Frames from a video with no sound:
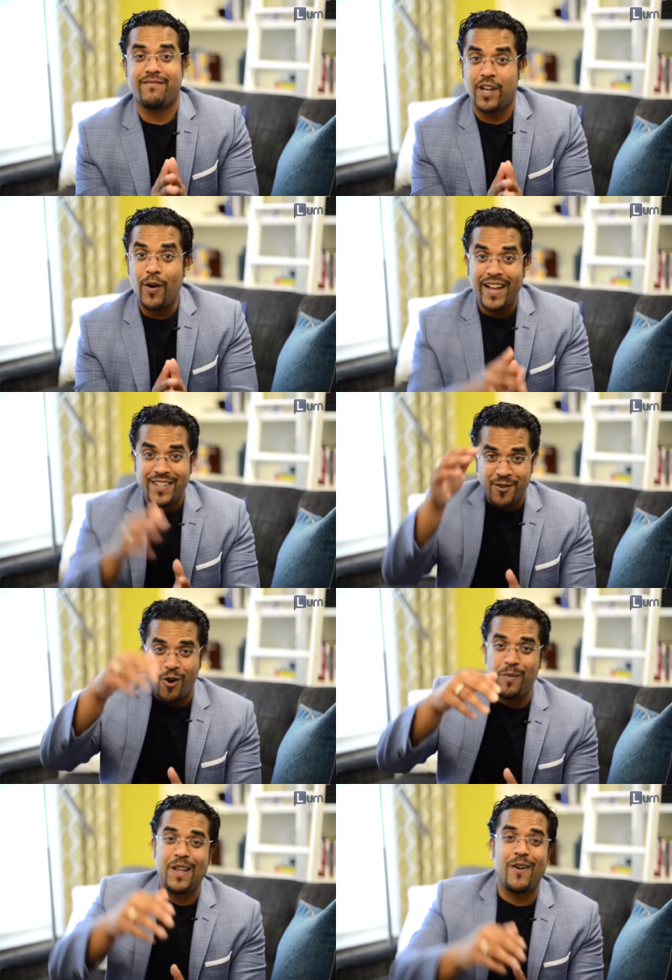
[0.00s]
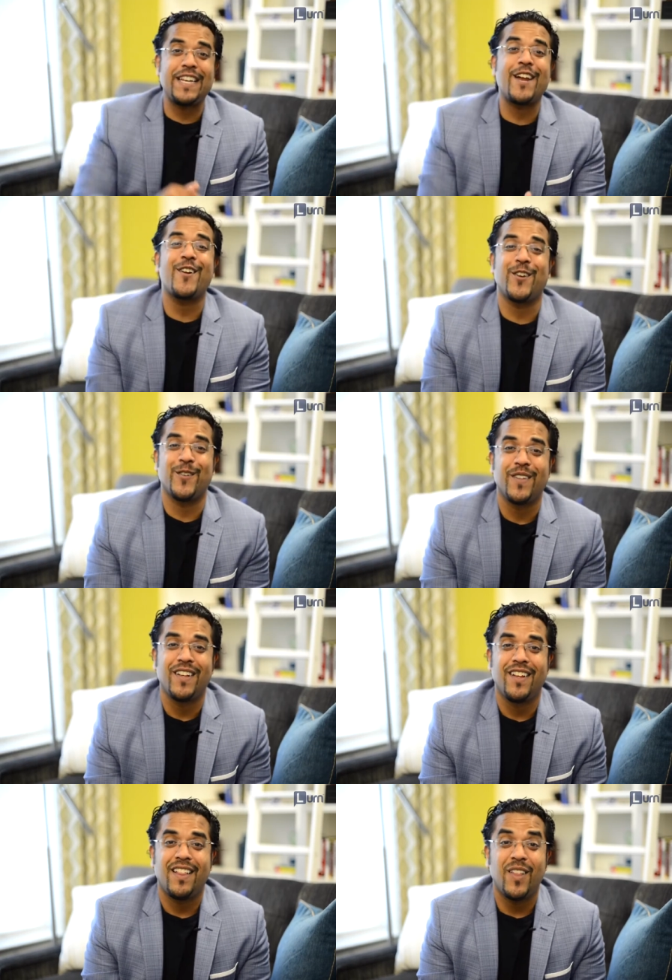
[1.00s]
Go ahead, scroll below, I dare you.
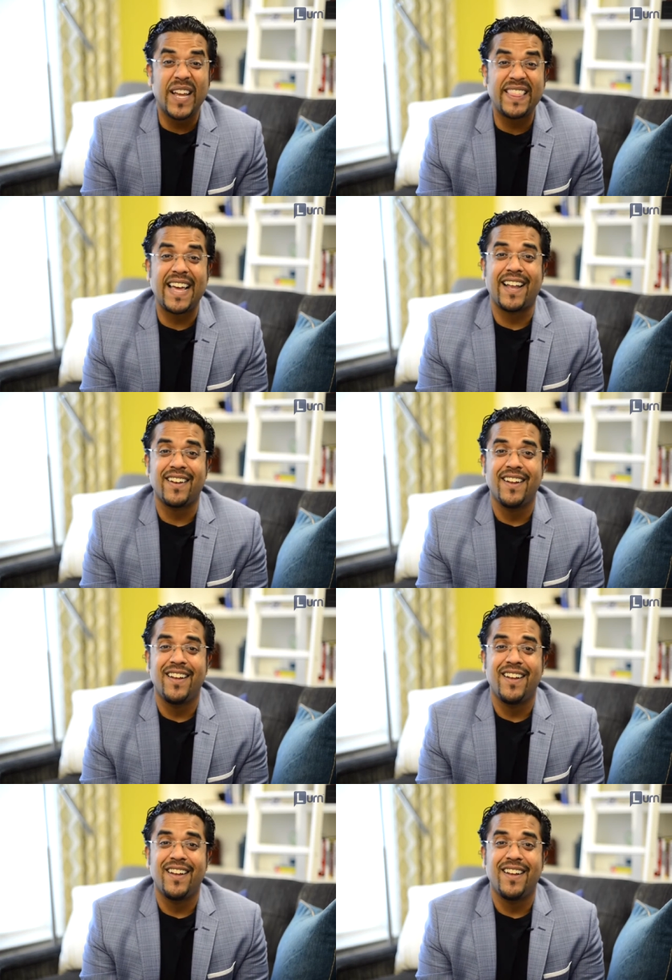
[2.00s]
Look at that.